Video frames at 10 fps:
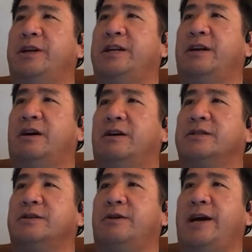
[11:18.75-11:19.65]
but it
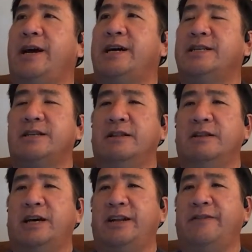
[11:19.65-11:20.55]
also has a
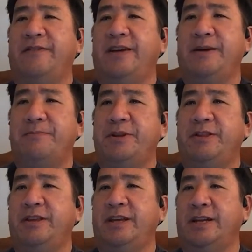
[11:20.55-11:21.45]
lot of
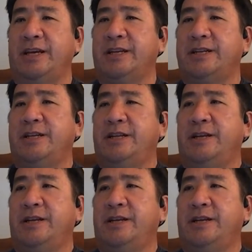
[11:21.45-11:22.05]
empathy in it.